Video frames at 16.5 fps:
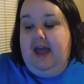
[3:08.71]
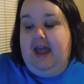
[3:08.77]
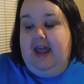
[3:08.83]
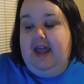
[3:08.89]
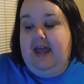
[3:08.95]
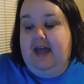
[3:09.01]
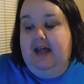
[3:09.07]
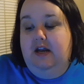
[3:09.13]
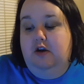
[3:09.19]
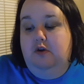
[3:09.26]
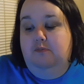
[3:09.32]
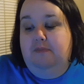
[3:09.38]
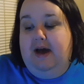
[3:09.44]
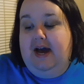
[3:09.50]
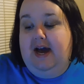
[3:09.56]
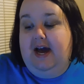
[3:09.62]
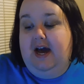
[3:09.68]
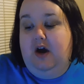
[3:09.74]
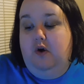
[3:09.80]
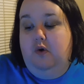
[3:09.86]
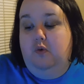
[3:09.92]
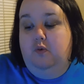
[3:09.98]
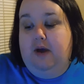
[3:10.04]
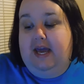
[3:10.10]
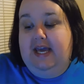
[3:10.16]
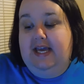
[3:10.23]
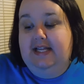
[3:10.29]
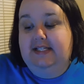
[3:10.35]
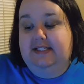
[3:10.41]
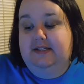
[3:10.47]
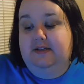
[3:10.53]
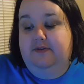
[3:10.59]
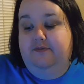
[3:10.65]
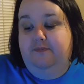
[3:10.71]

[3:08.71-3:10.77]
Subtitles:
and my weight,